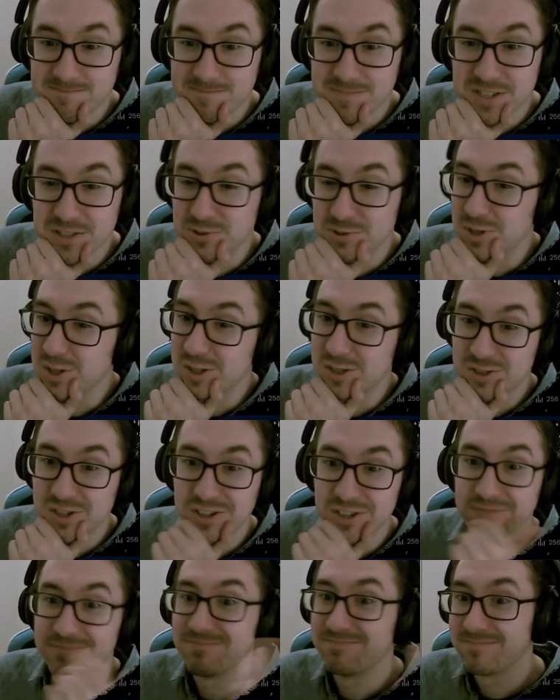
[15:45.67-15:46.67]
so Dredge is
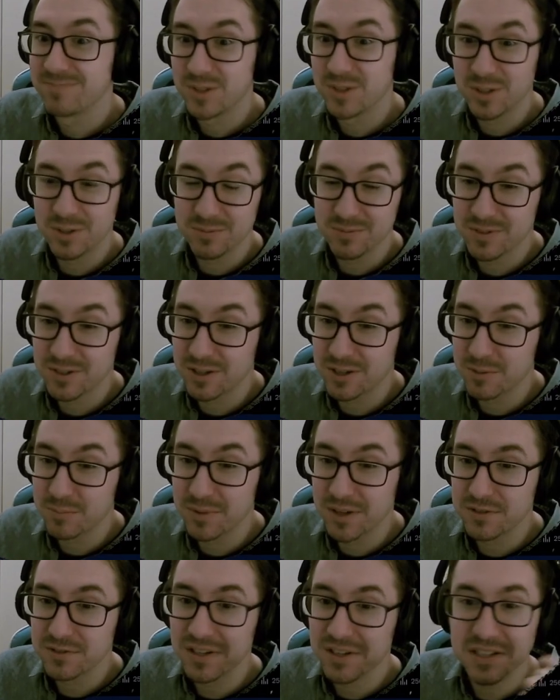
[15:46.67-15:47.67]
good. You can play
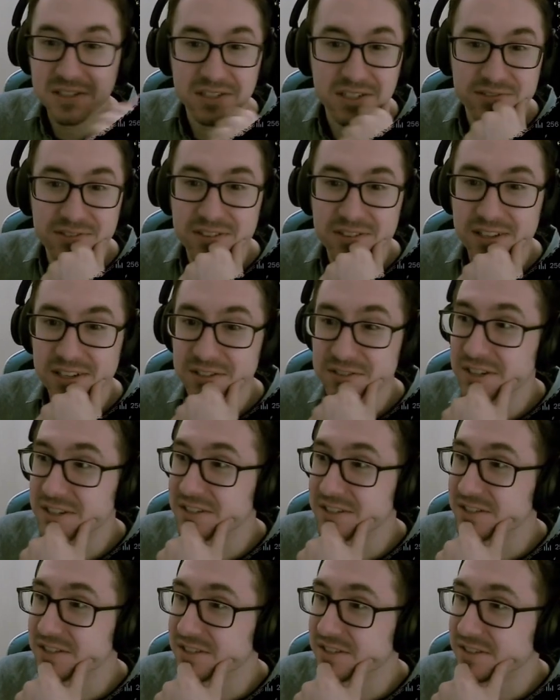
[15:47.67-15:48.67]
Dredge if you like
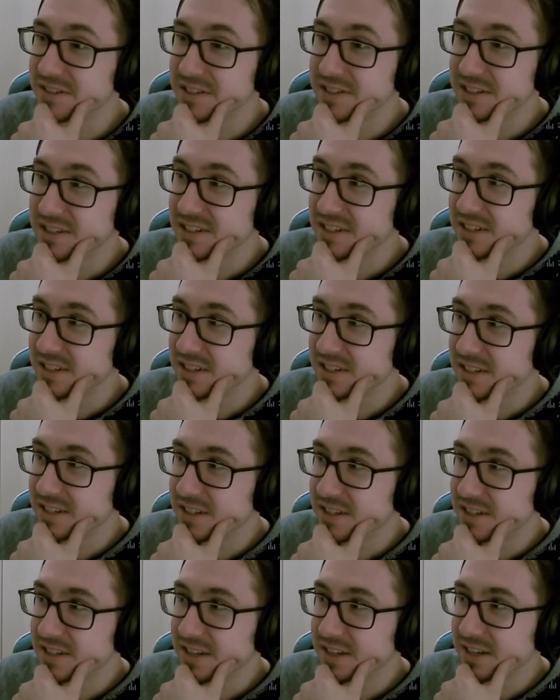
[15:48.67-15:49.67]
Dredge.
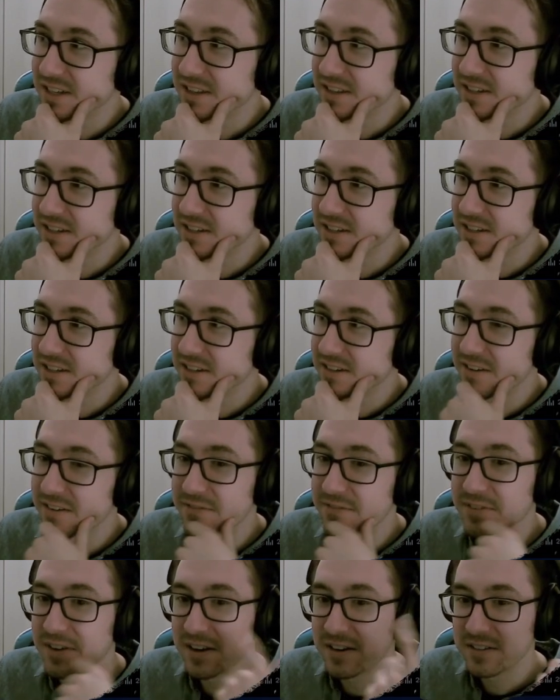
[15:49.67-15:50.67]
And then
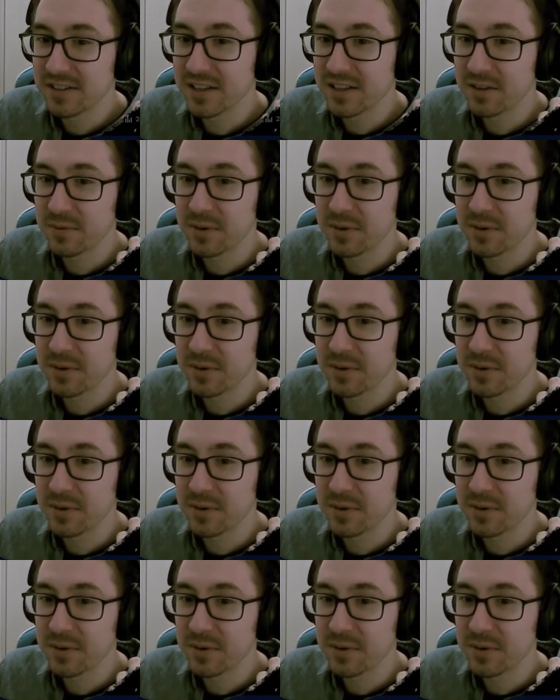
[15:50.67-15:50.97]
finally, we